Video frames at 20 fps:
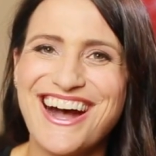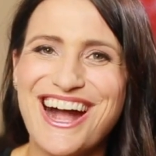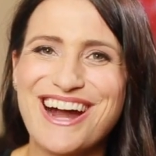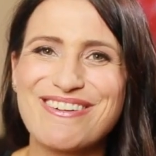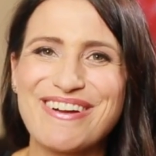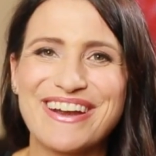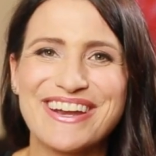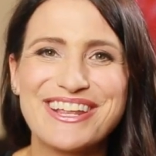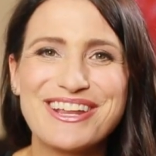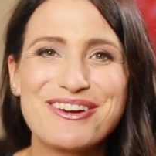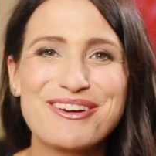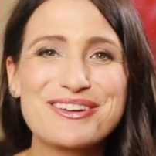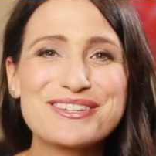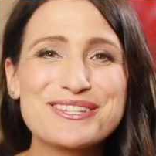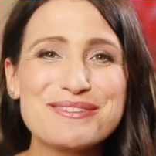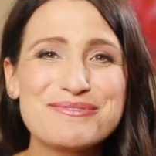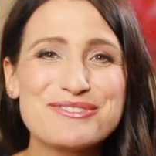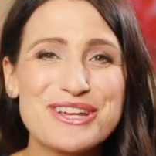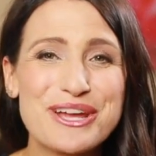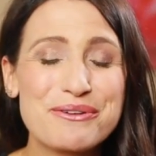All right, here are
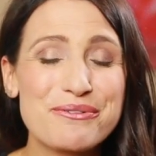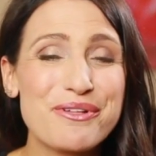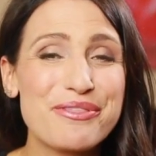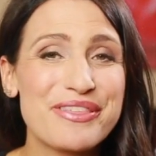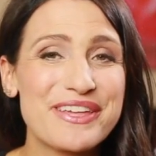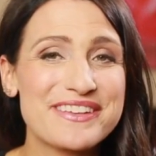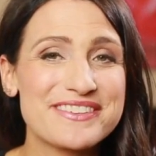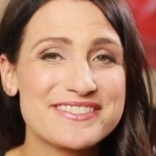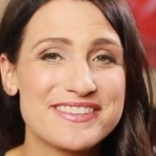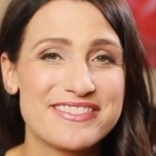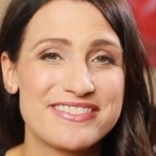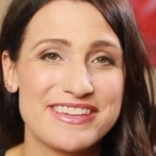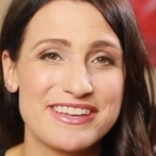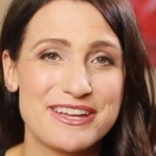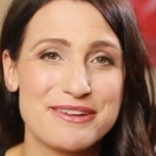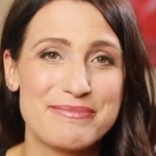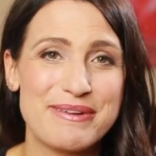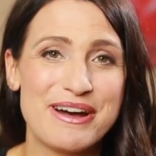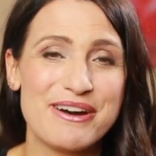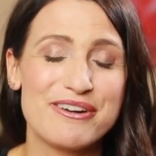some general things to
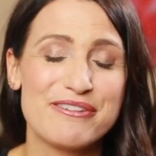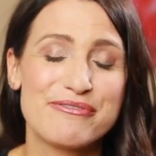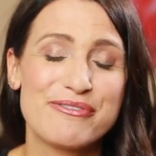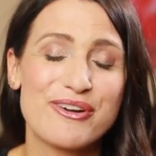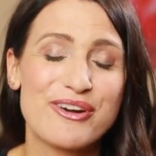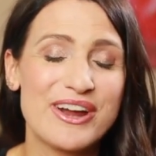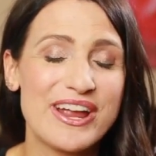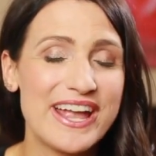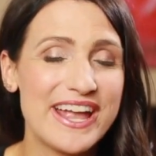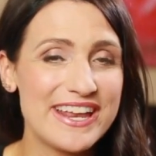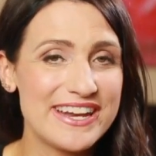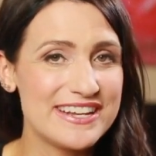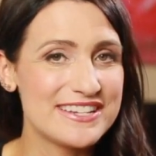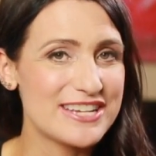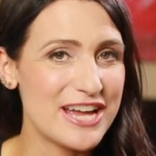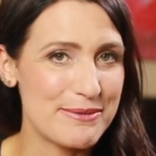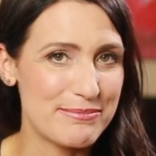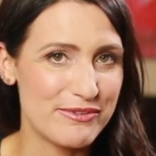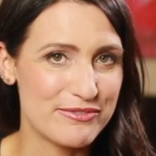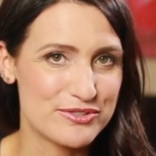think about for any
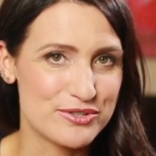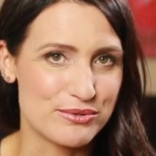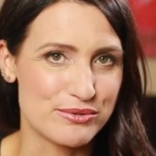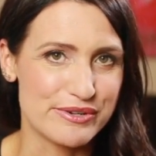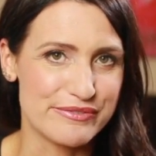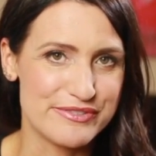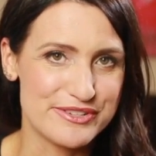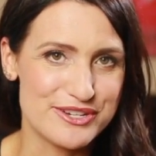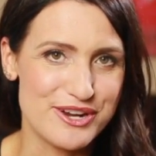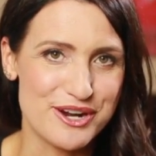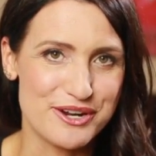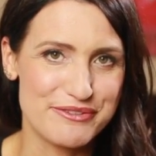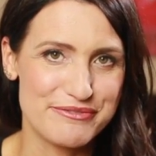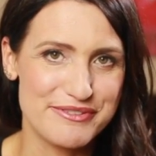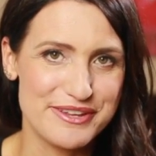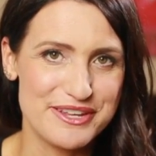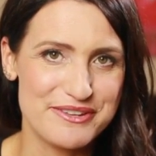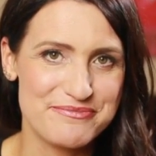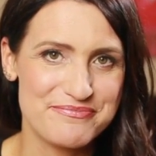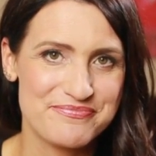type of jewelry
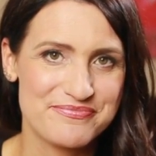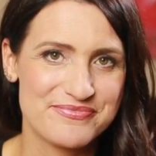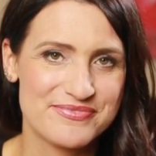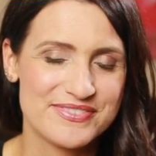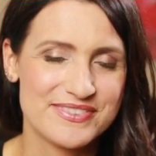photography.